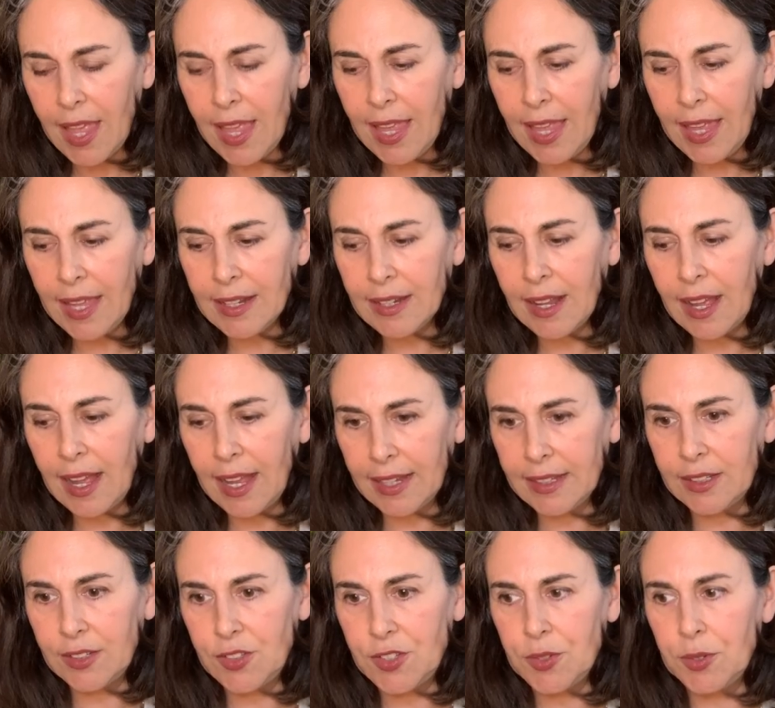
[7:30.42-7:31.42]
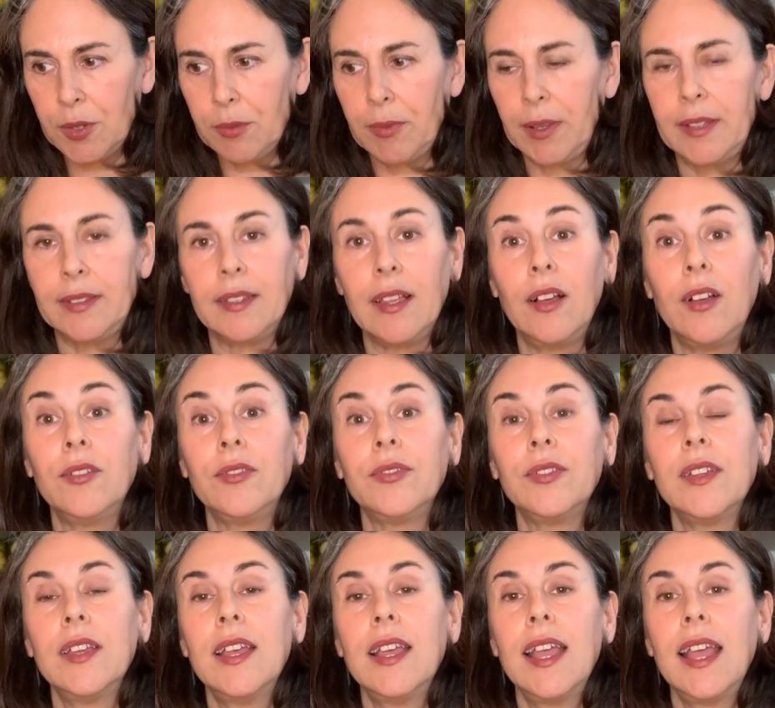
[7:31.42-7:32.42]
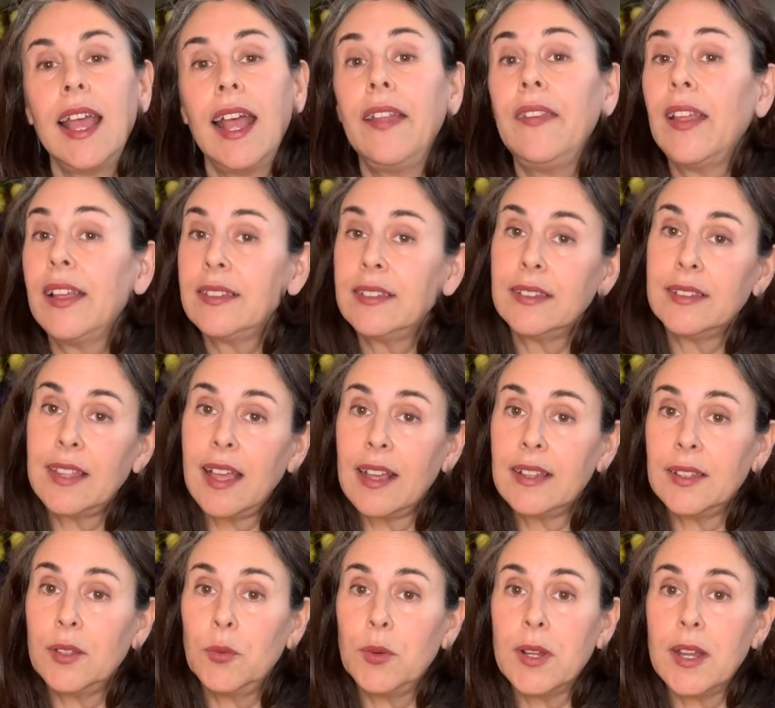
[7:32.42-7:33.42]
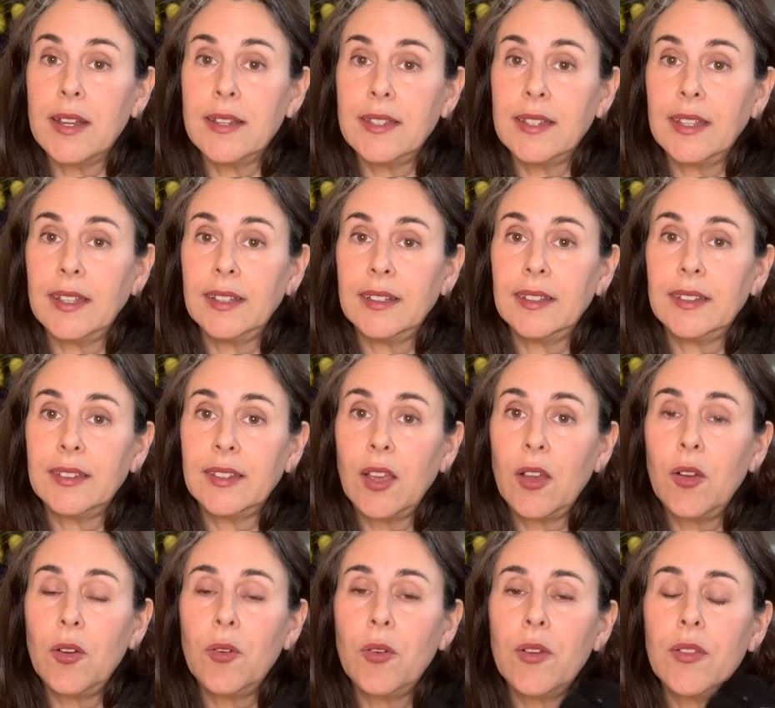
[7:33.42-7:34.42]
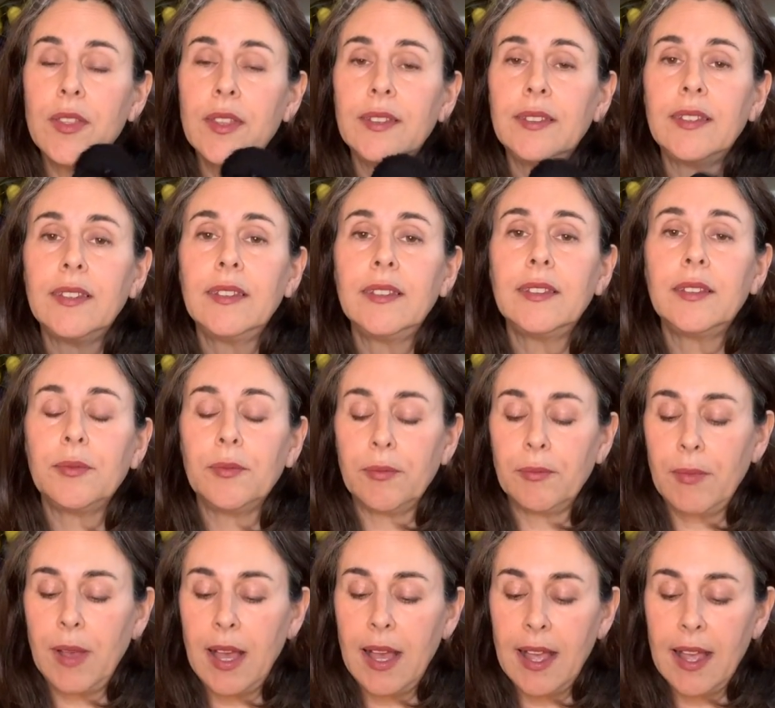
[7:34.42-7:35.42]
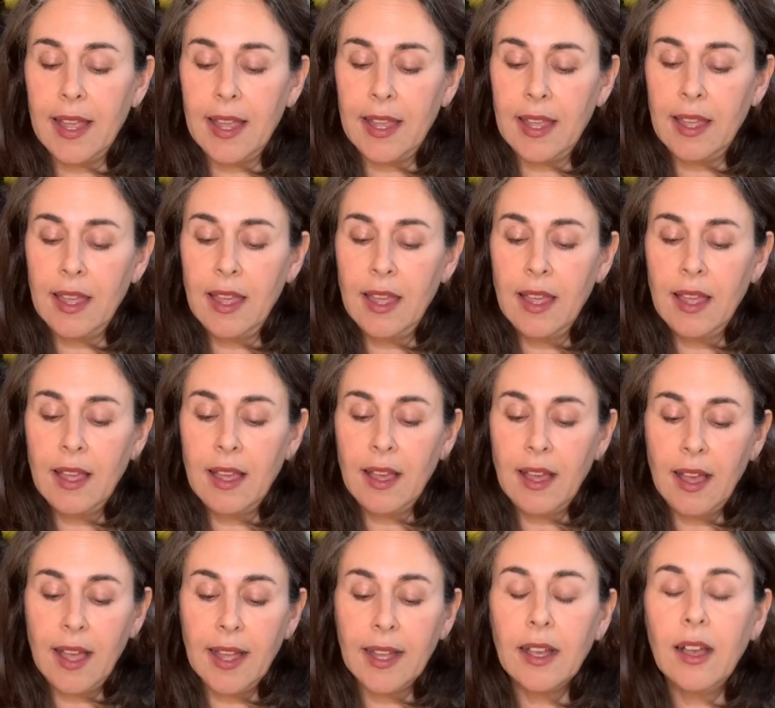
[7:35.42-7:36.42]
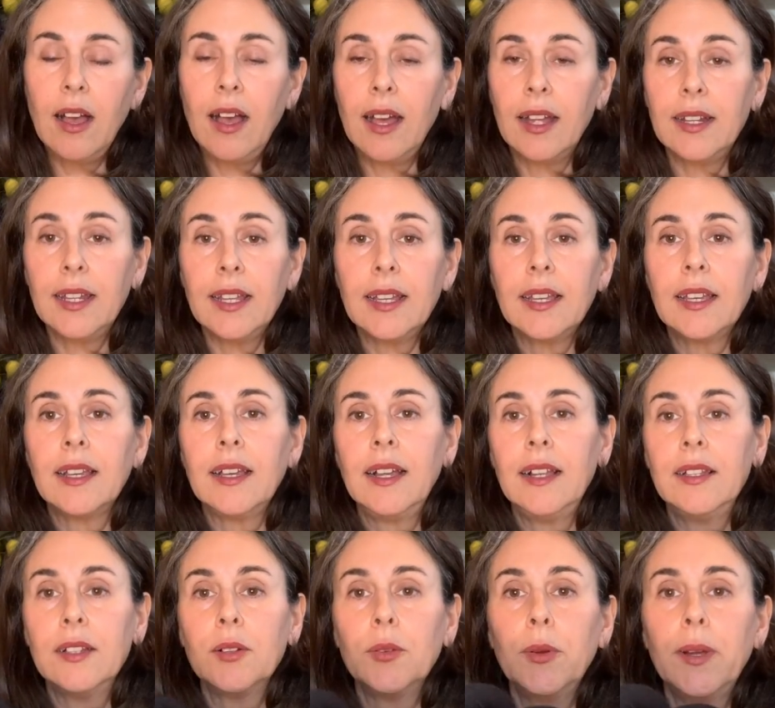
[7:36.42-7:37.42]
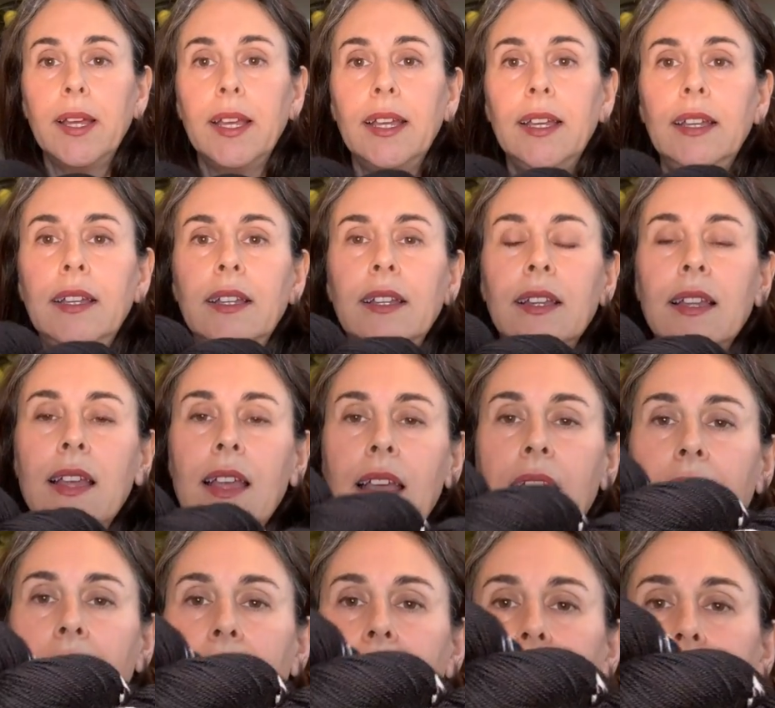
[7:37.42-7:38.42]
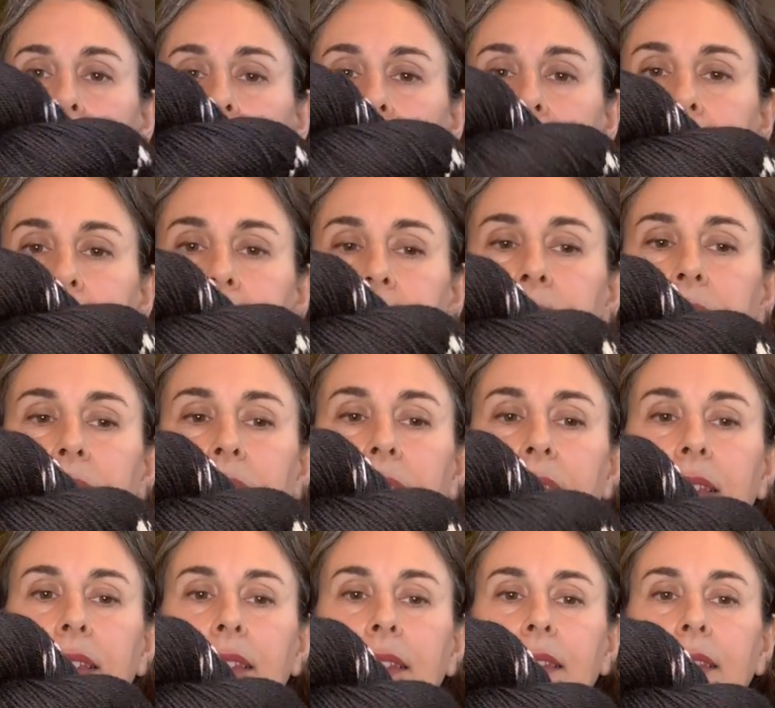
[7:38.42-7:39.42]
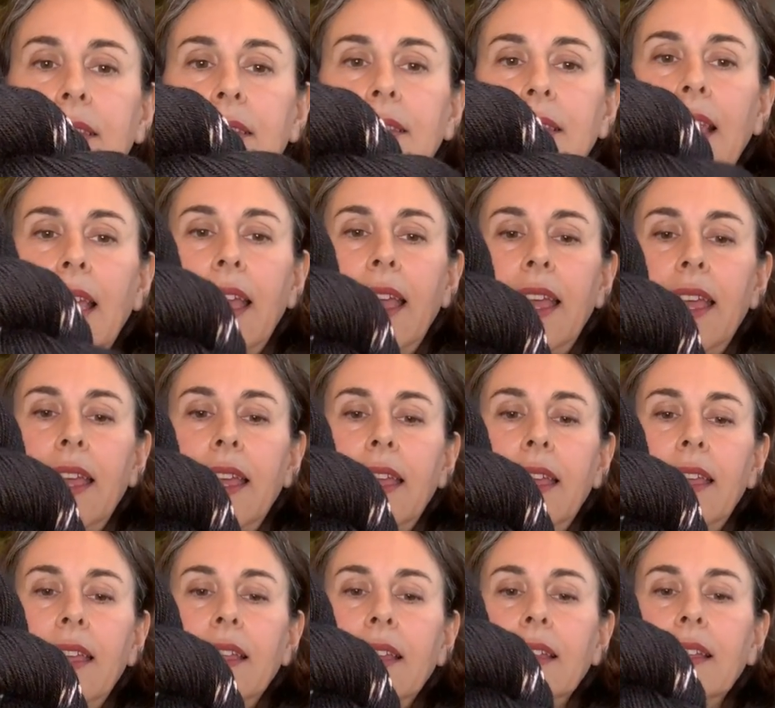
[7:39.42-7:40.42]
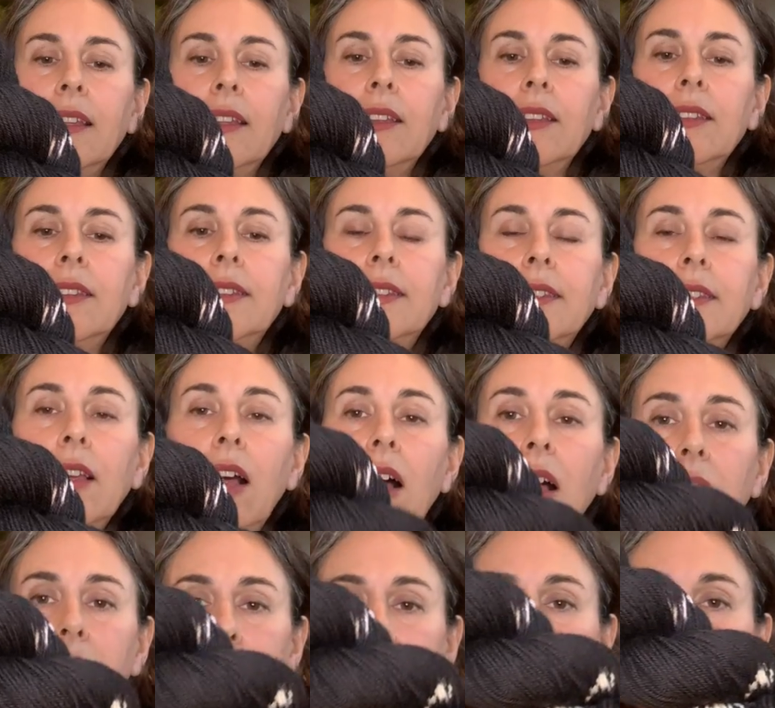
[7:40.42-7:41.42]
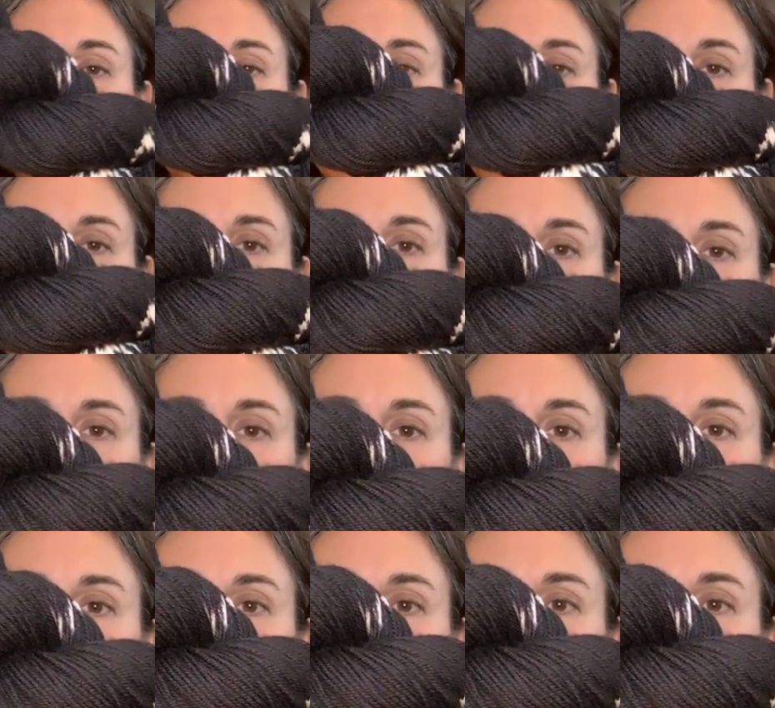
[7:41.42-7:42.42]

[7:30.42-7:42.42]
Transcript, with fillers: and I could do it myself. And that's exactly what I did. So this is my iconic colorway and it is a solid black,